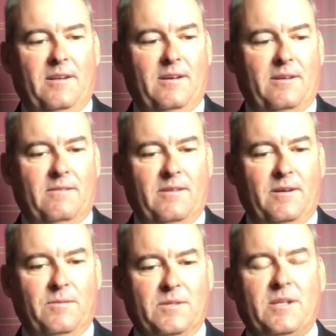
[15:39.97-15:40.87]
I
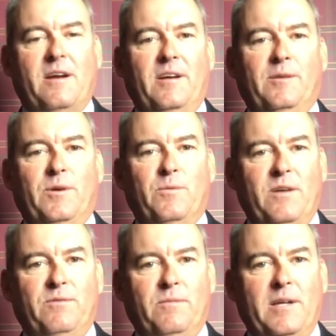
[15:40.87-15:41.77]
don't want to scare anyone
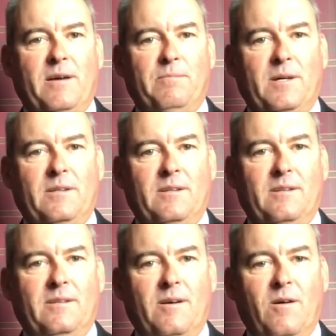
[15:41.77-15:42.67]
away from that, but
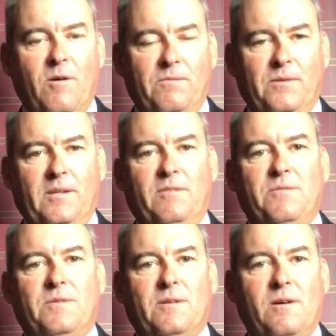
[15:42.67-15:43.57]
hopefully if
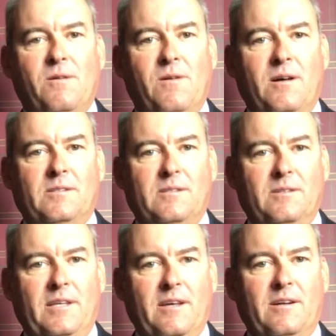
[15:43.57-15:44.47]
you can go on to
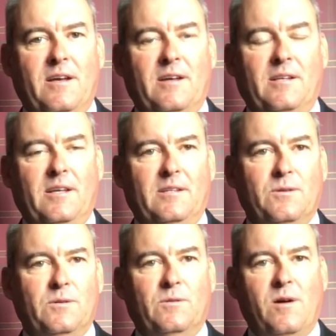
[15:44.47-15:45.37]
the internet and
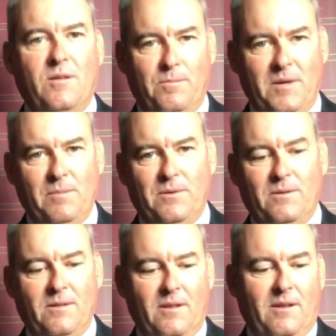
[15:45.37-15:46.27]
Google all the
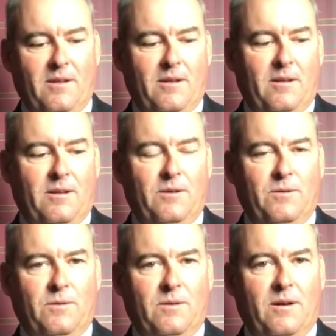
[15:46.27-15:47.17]
people
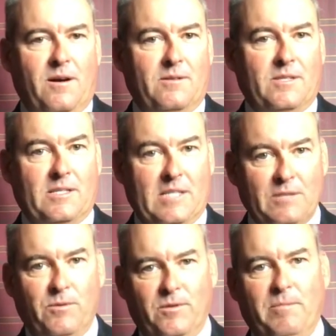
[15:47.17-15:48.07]
who are
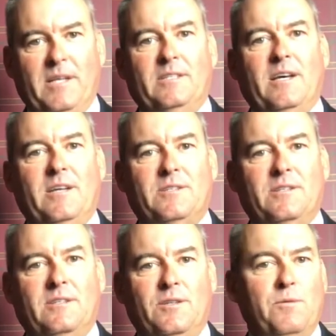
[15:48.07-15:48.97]
successful with
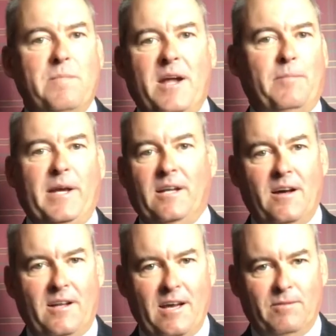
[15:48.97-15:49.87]
meditation, you may or may
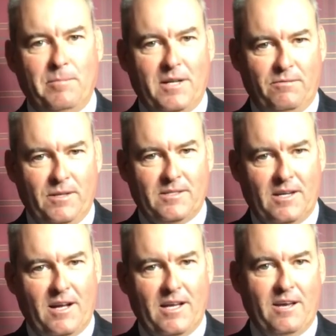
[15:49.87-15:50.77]
not have the benefits
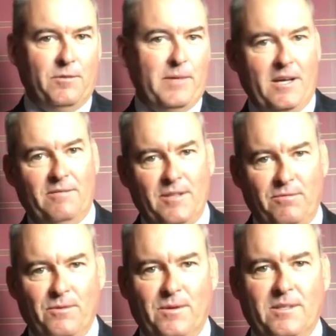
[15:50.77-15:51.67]
that I have. You may have
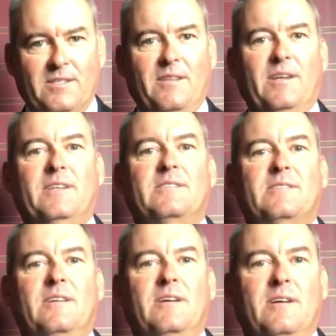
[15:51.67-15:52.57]
different ones. I think
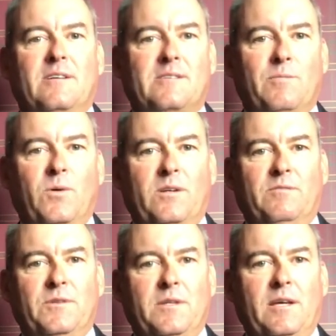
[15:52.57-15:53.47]
it's somewhat
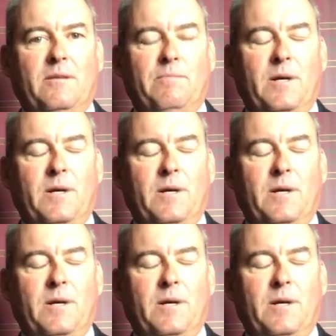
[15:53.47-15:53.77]
of unique.